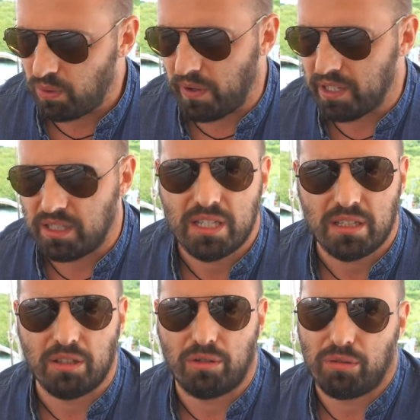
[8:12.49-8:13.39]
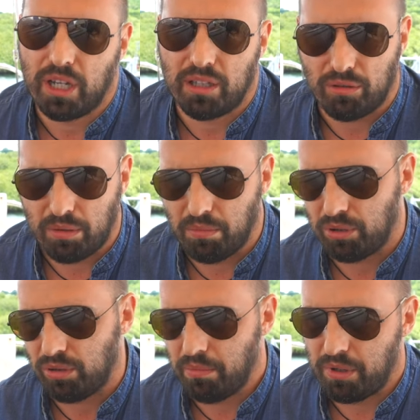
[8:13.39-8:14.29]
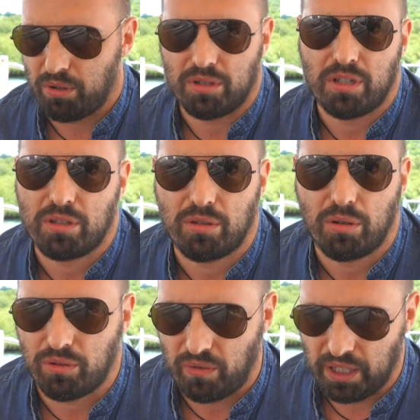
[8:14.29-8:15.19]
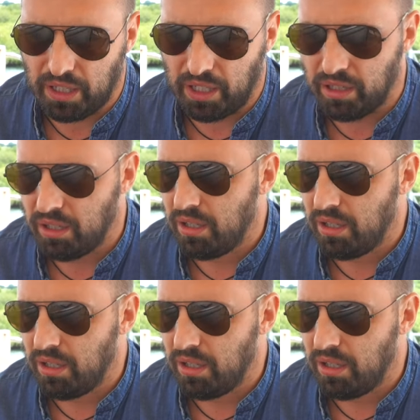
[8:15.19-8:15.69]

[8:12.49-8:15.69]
quite easy to get on the bottom because it's not really